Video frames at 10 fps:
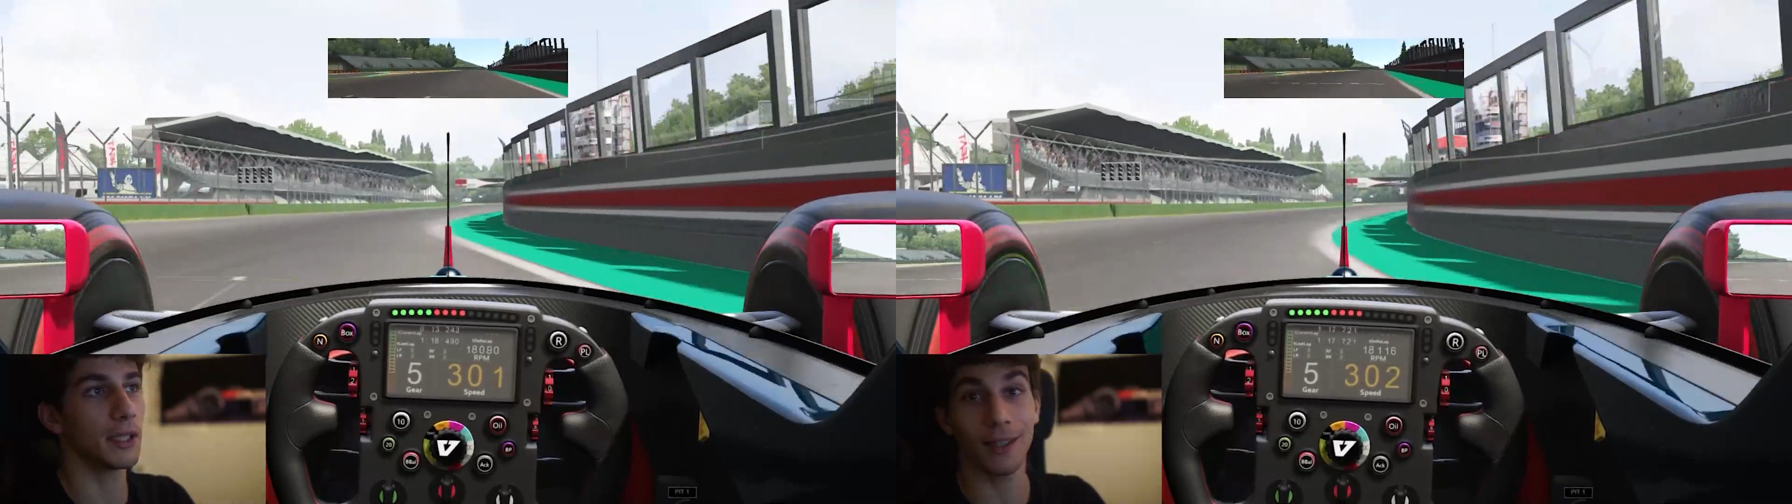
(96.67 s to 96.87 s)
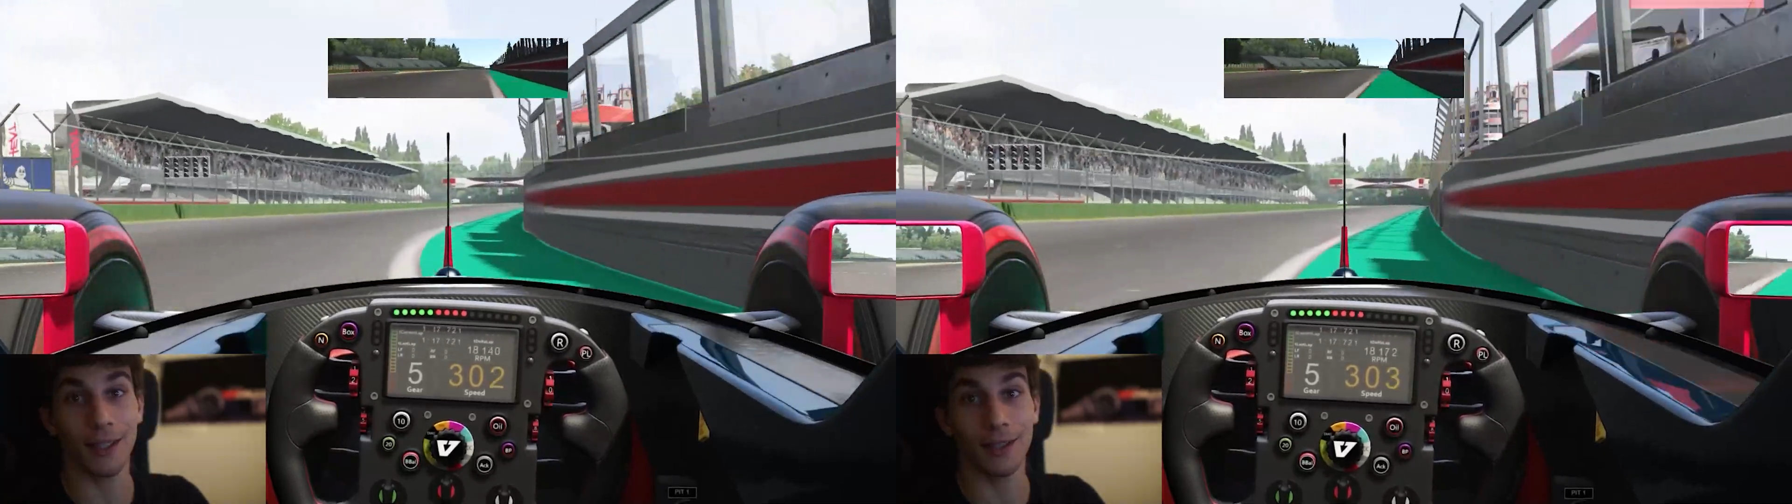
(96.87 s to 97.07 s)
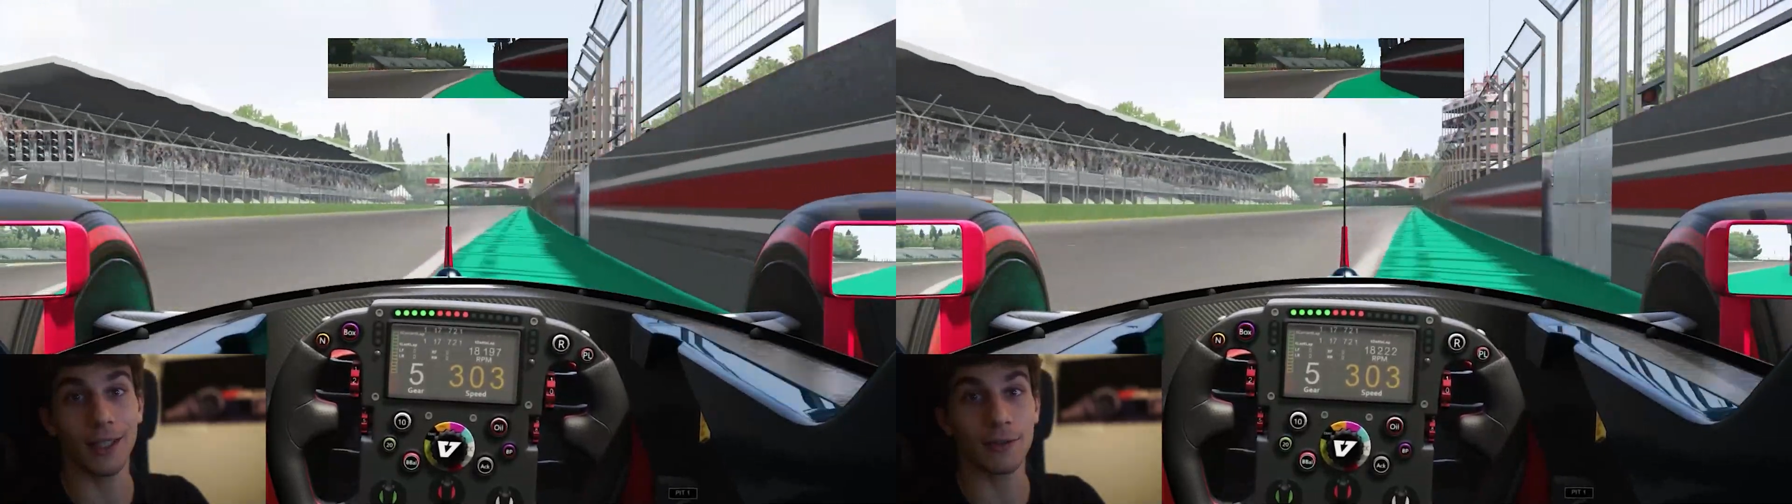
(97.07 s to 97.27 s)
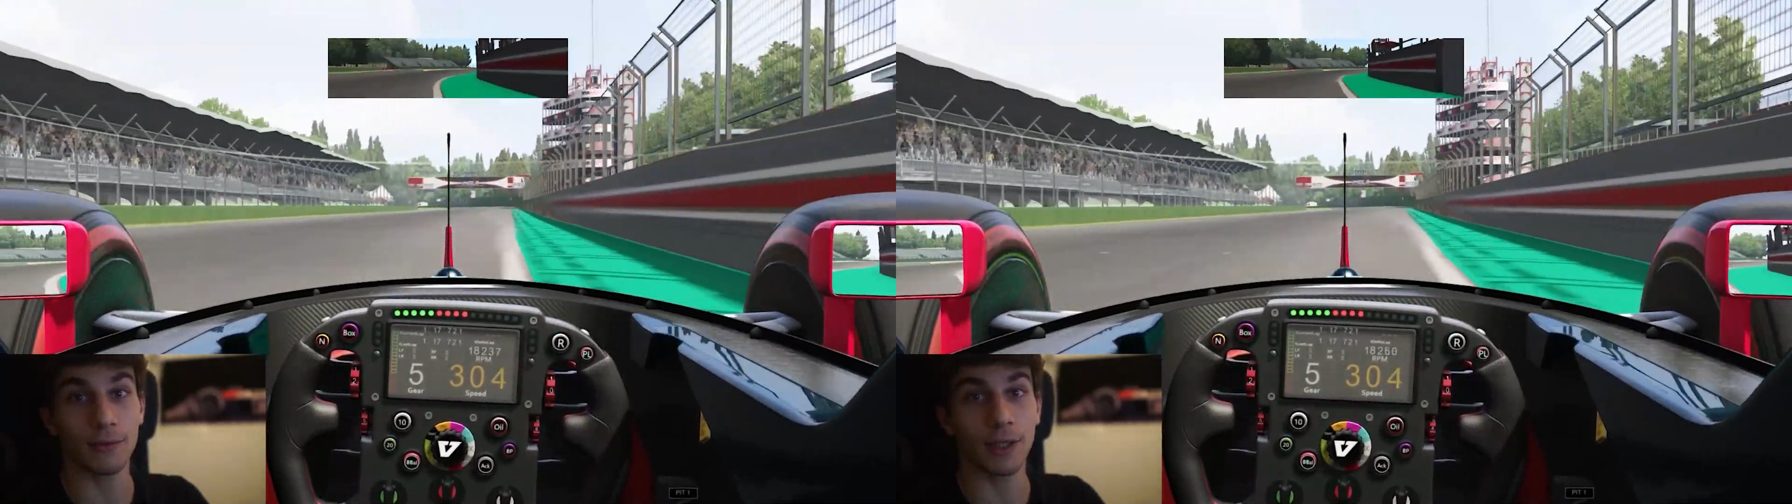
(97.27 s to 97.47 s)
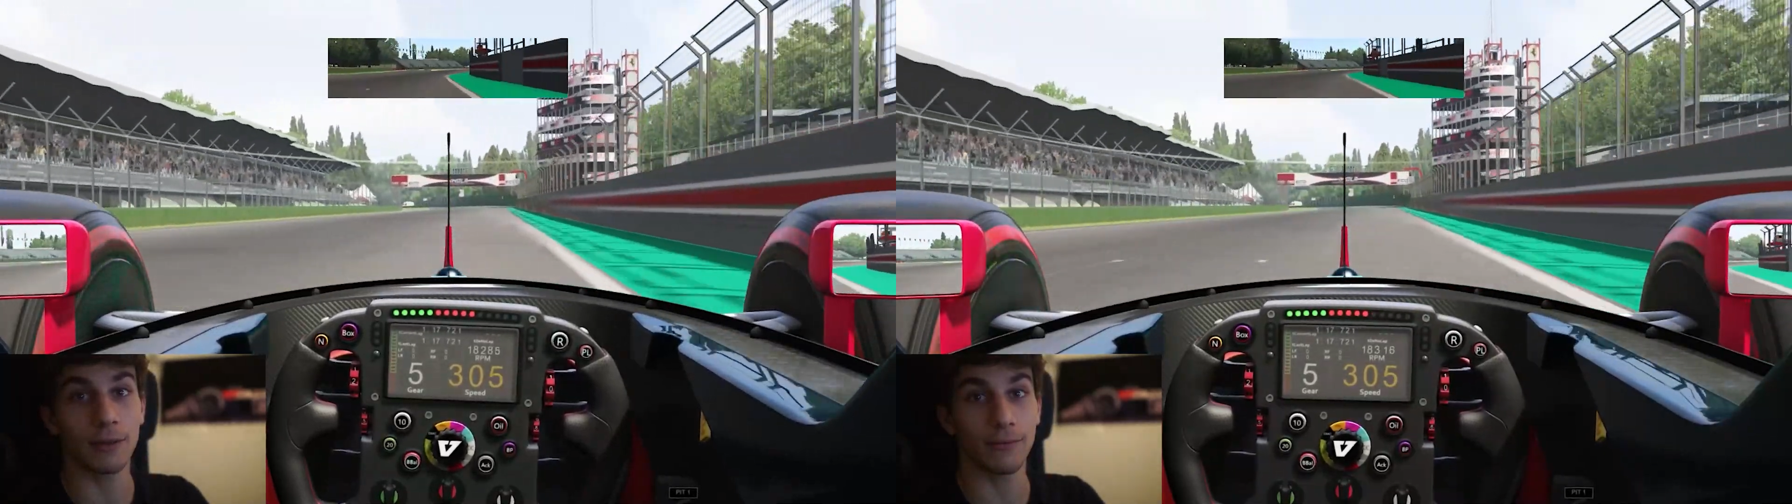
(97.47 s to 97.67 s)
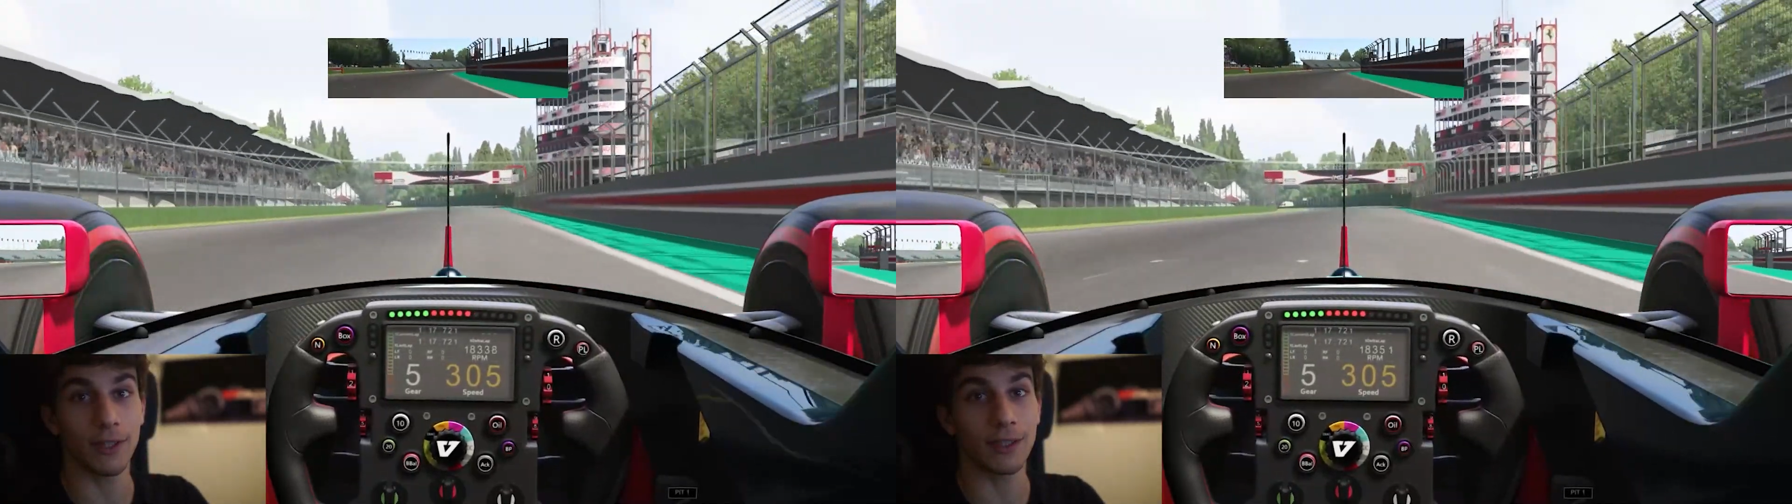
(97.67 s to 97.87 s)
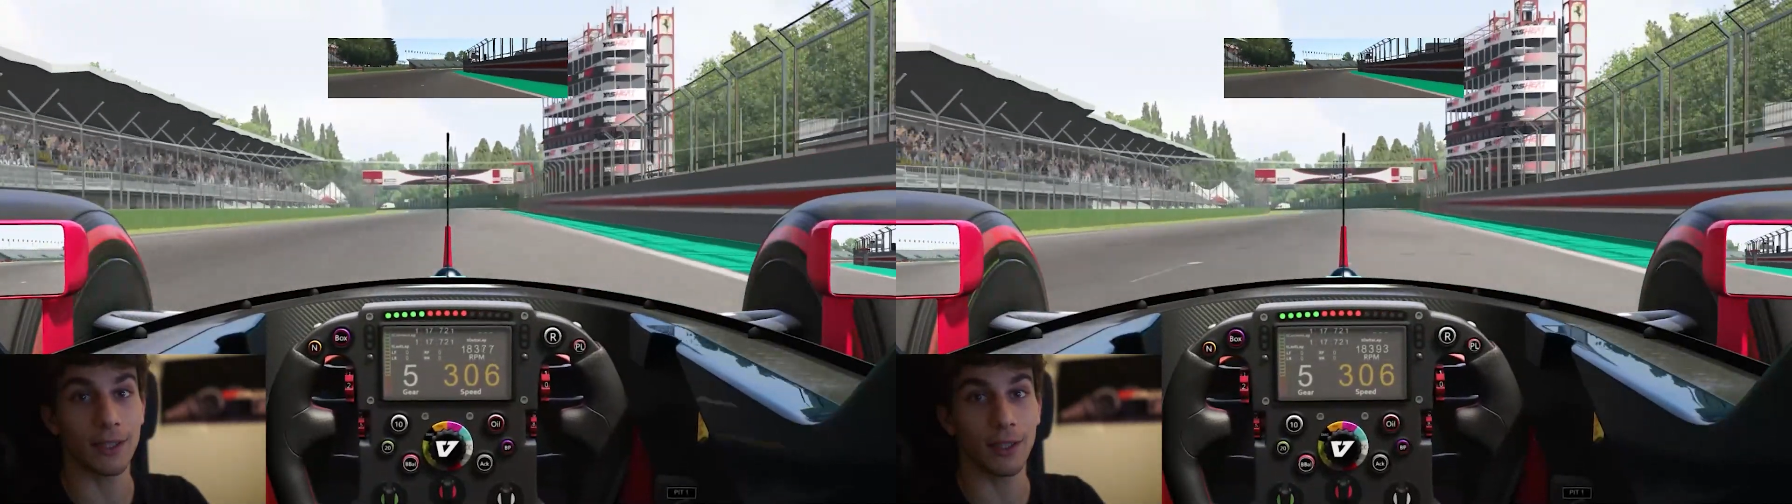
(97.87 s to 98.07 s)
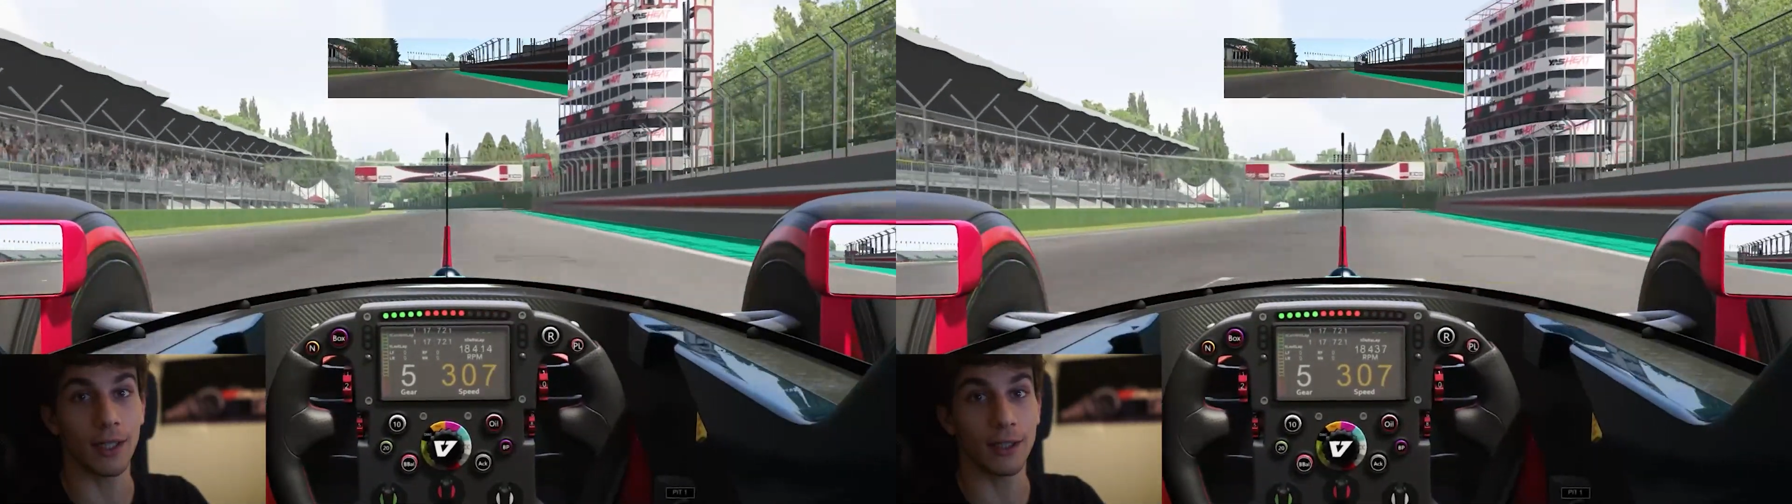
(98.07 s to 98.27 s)
yeah, that's what
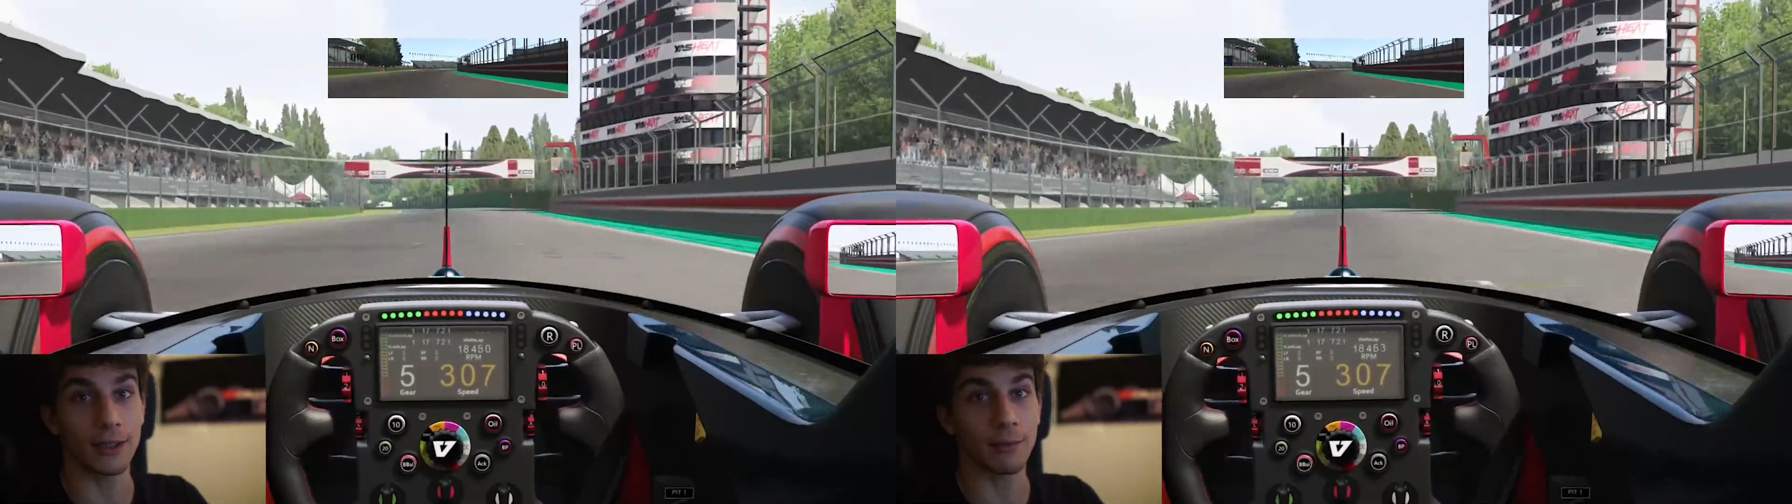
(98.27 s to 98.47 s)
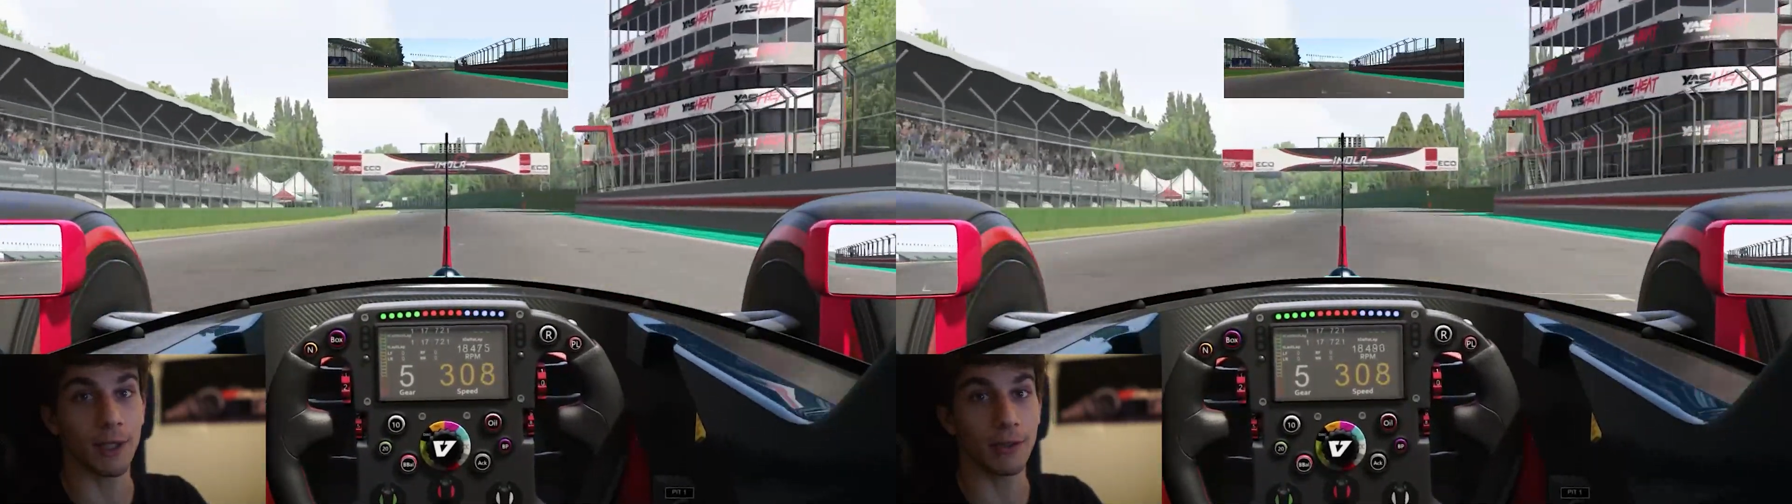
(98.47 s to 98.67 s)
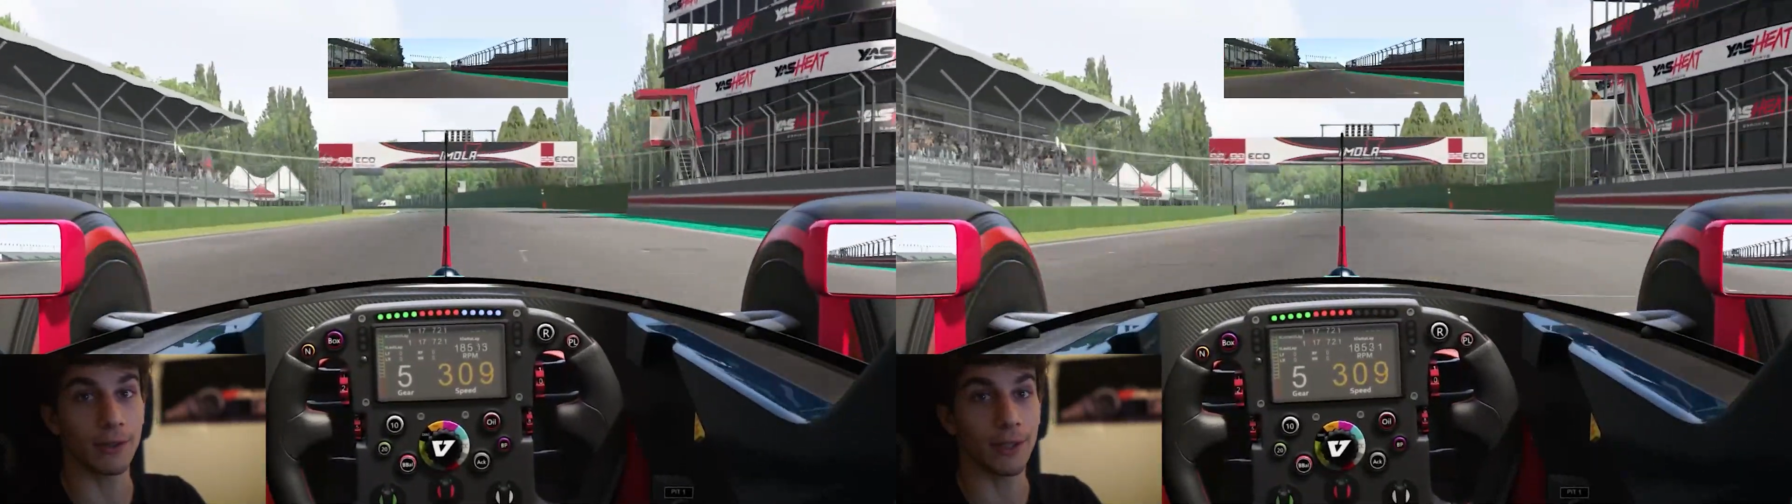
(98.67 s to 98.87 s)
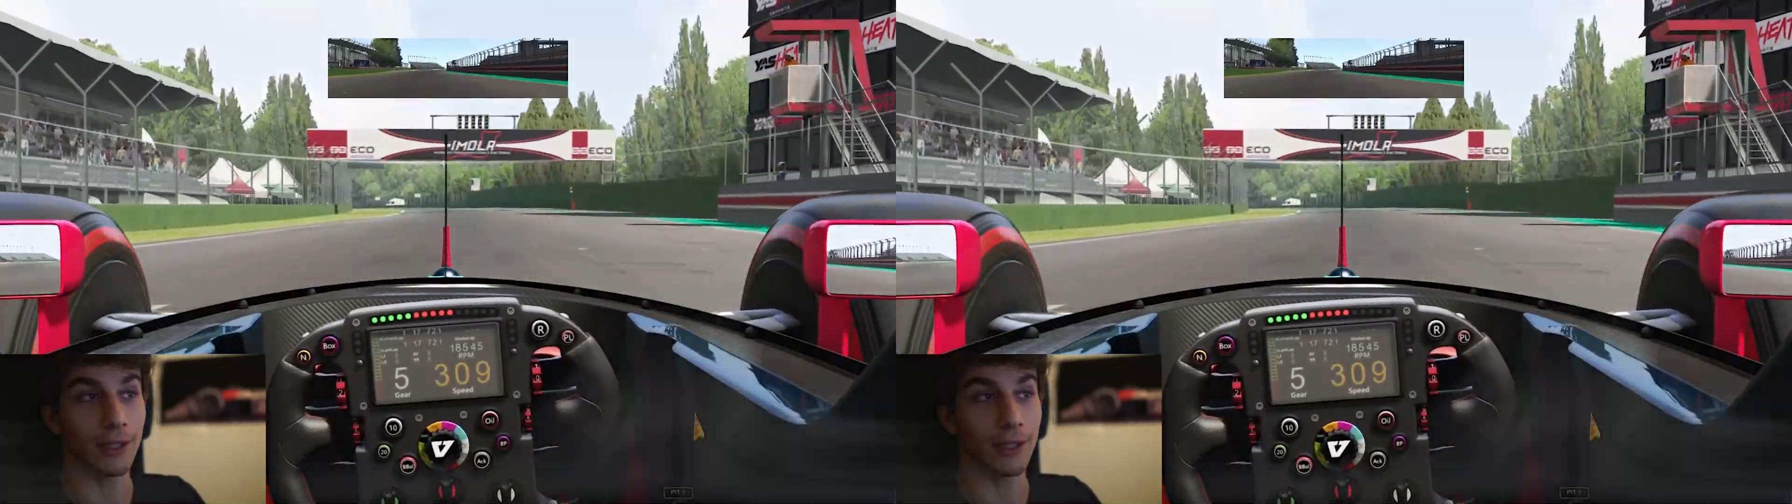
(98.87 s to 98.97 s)
V10R is about.